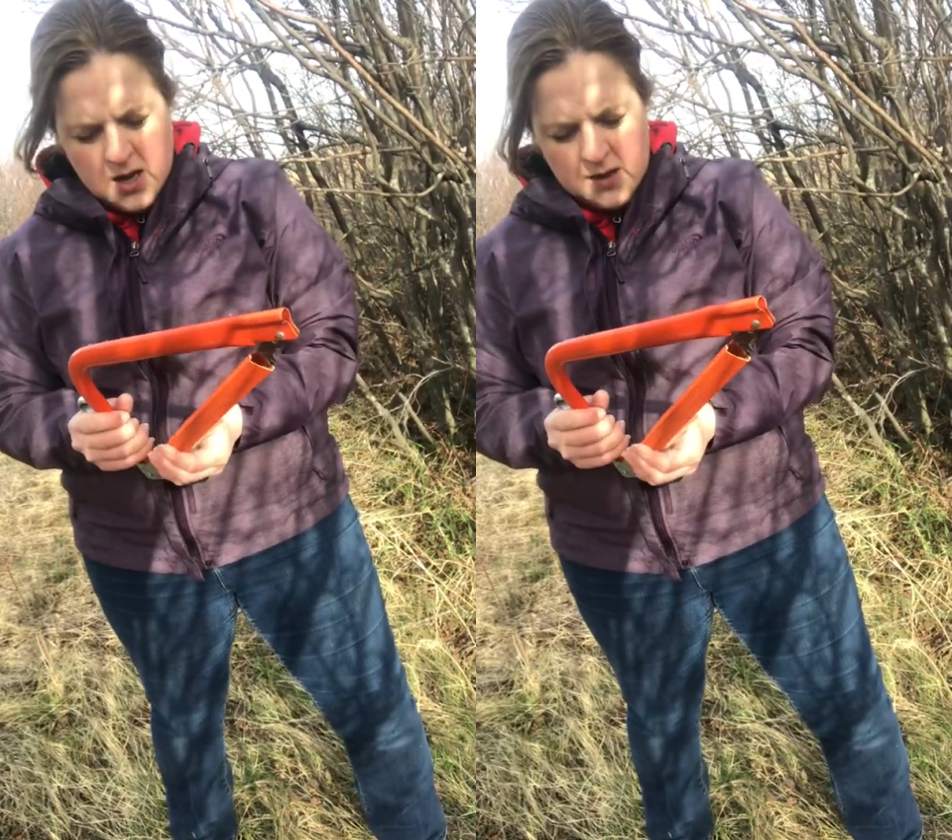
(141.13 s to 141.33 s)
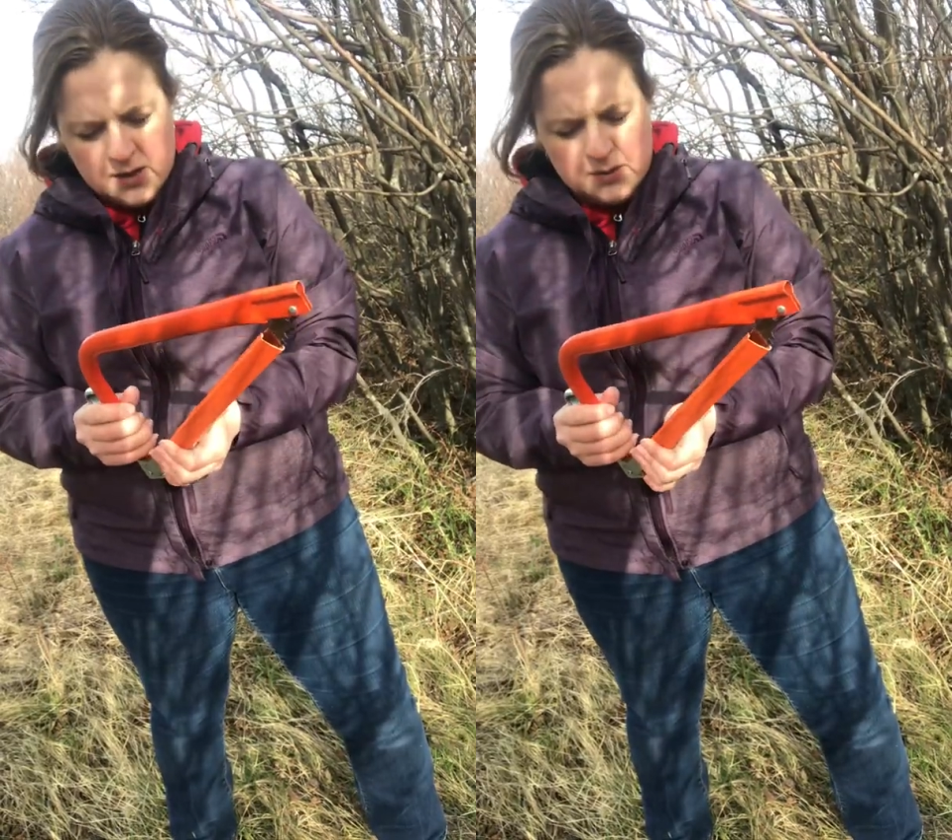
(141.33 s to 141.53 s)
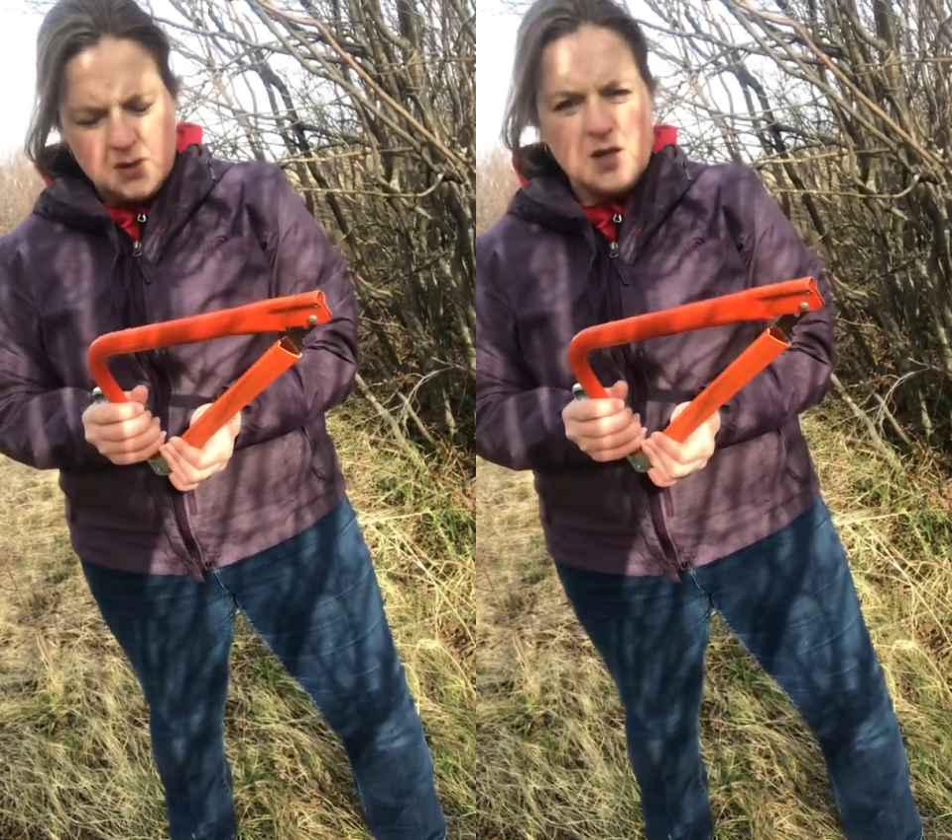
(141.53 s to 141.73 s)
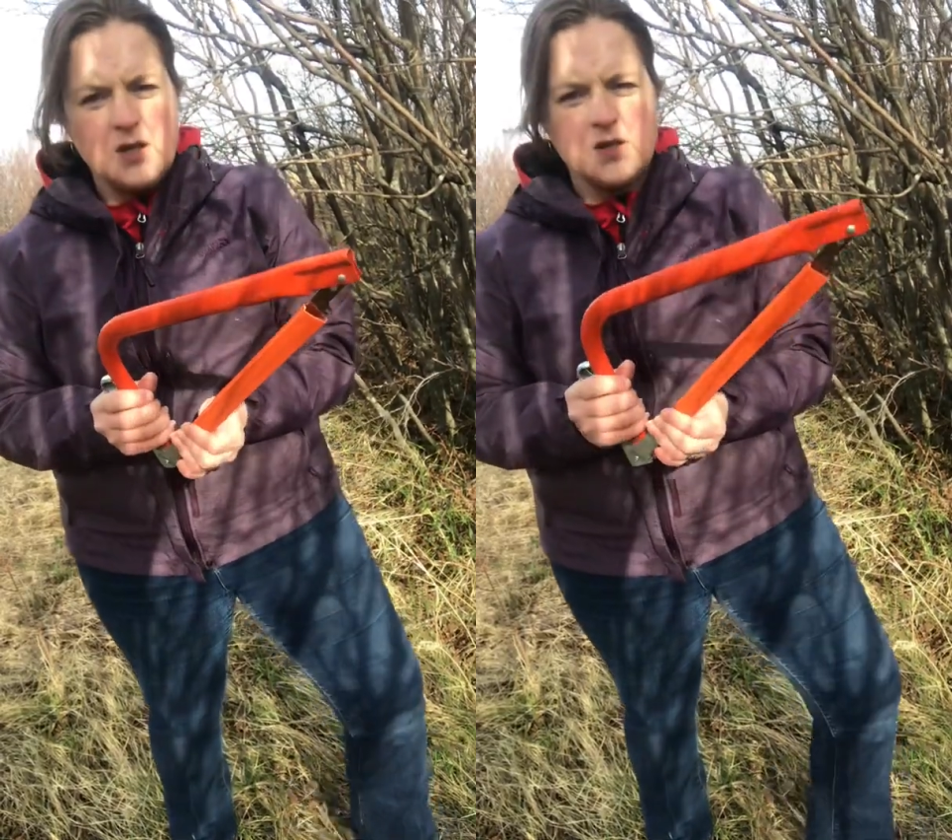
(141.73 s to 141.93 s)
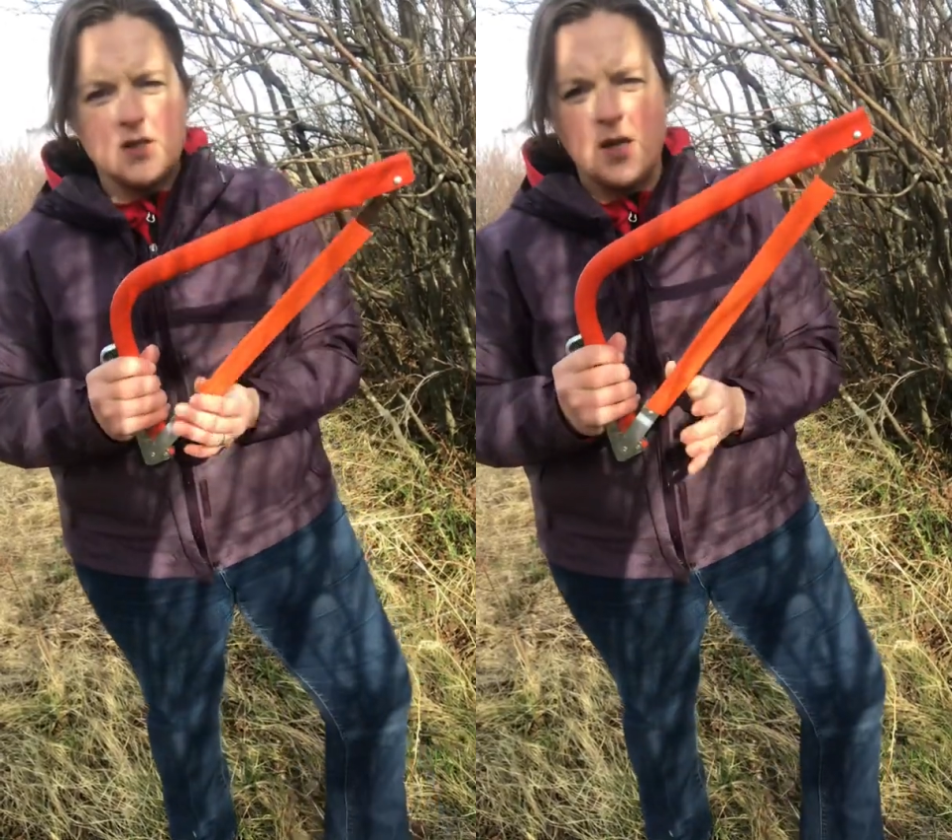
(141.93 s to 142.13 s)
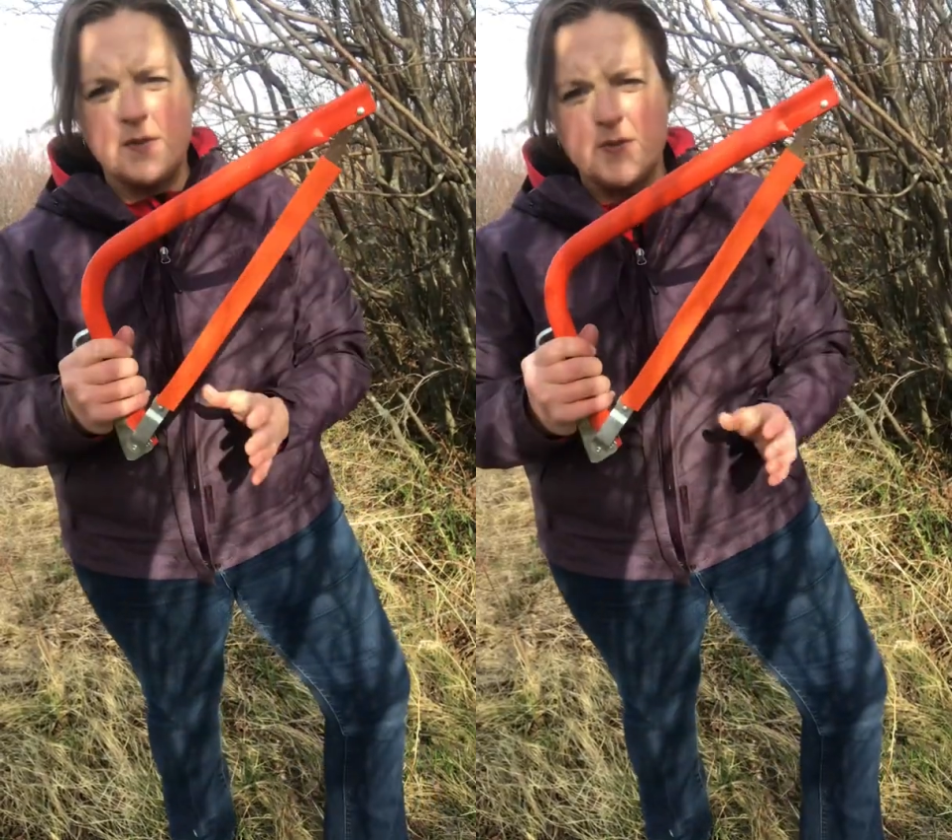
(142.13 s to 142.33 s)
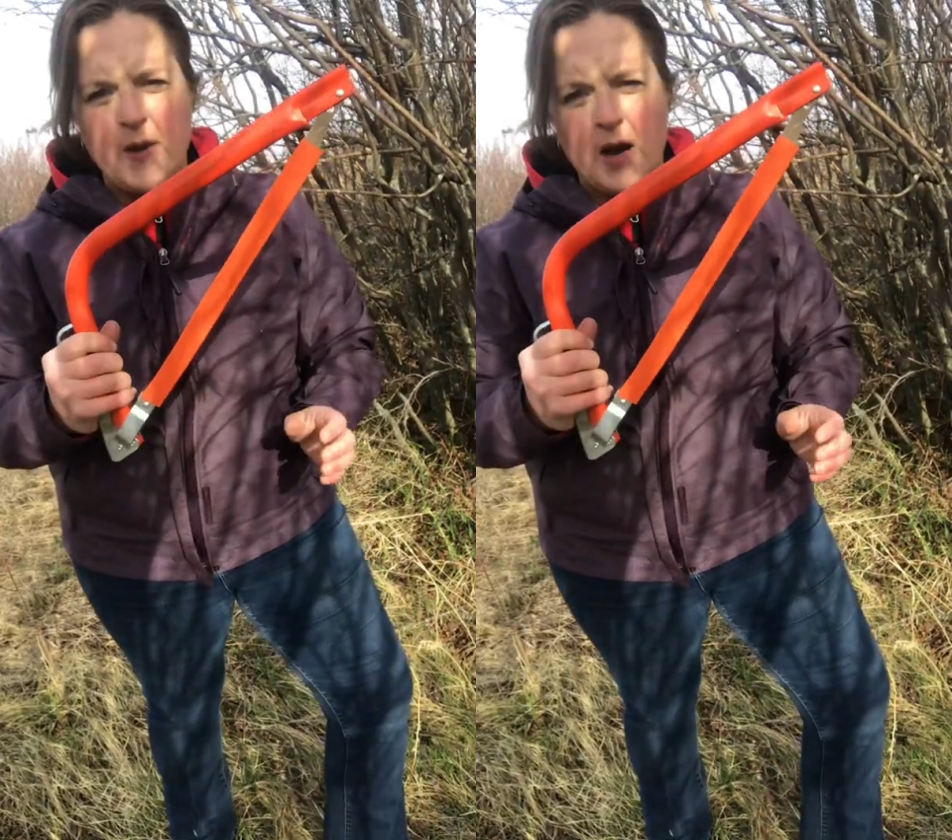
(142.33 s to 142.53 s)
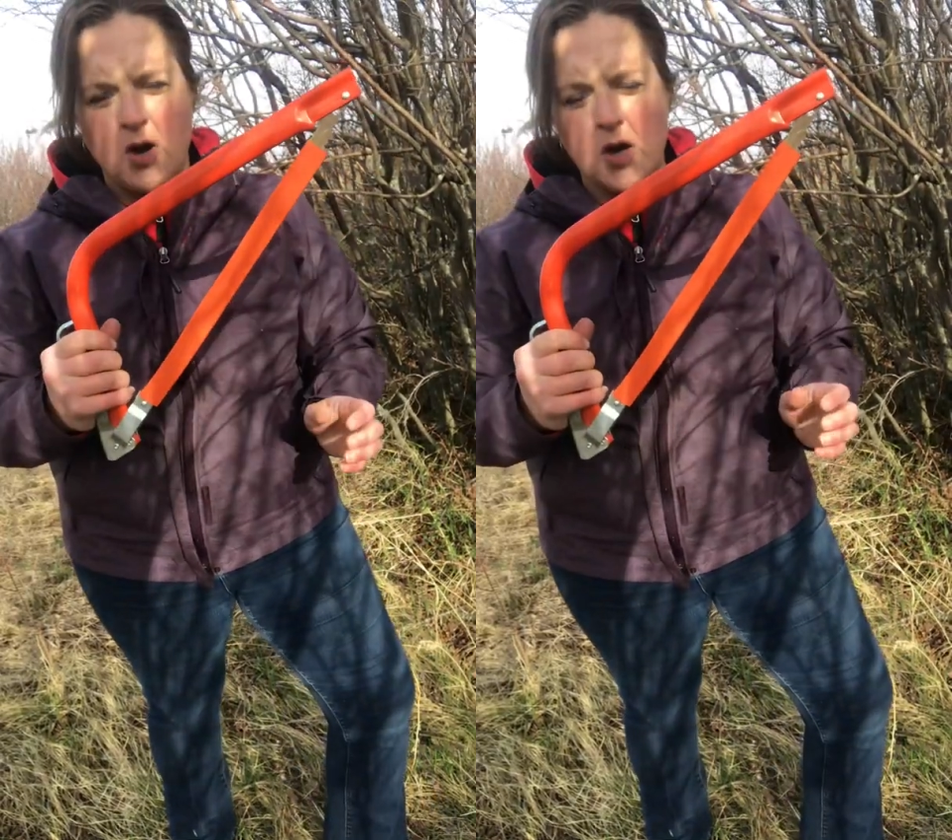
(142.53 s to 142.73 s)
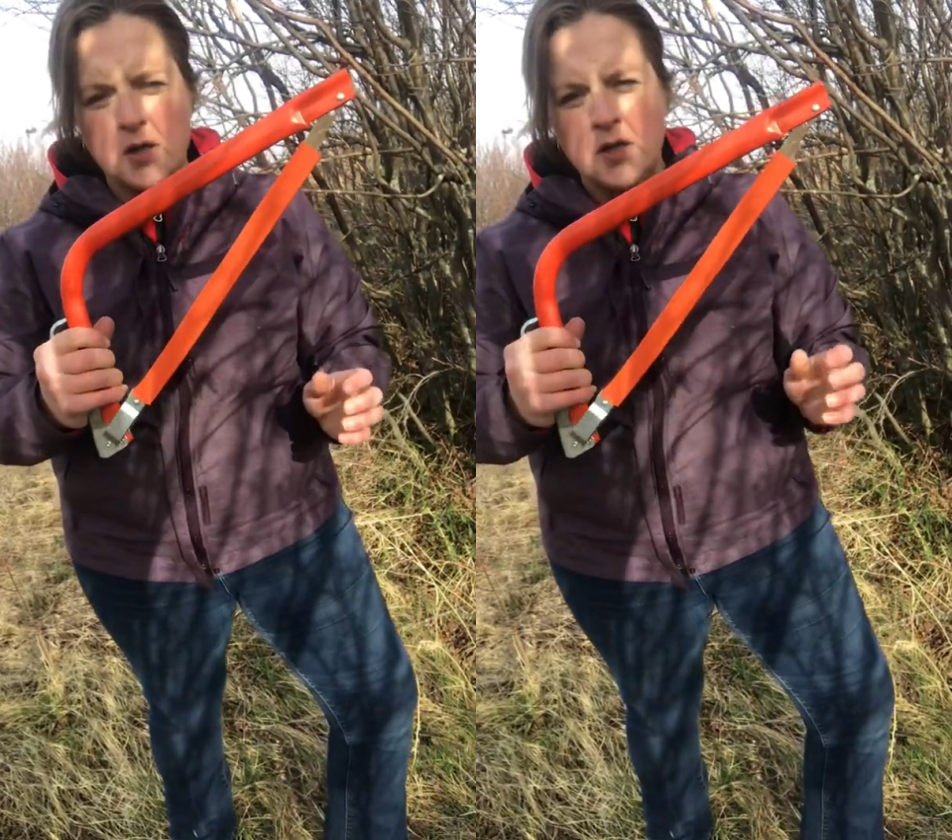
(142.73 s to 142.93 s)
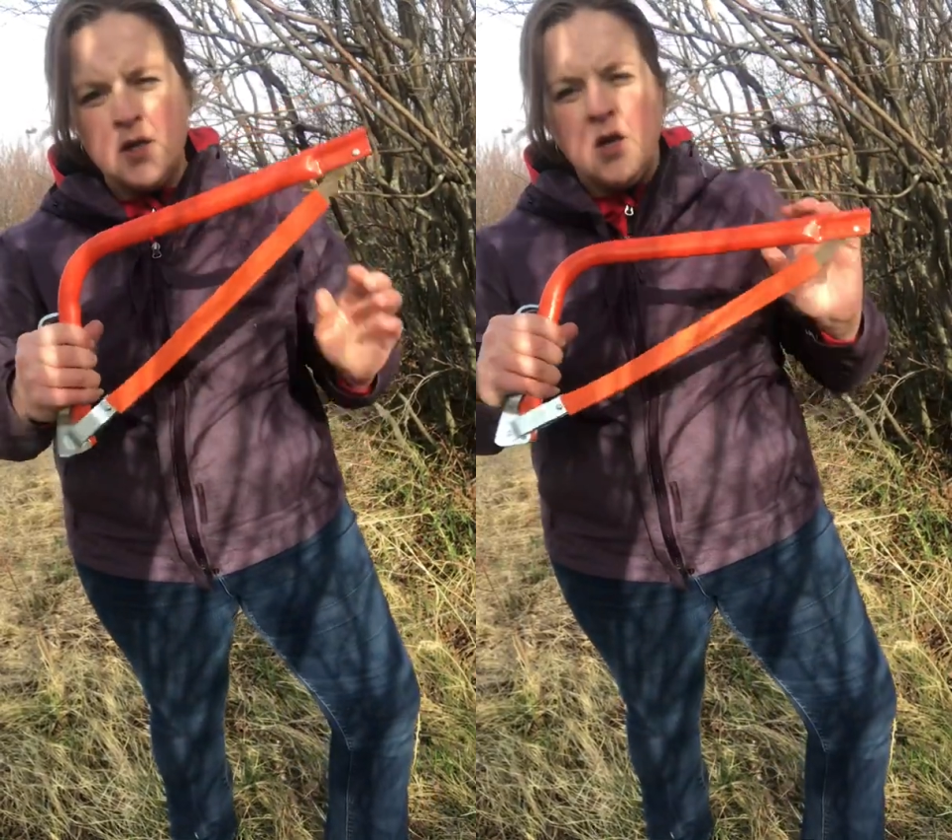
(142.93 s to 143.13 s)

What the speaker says: and this one clips back on.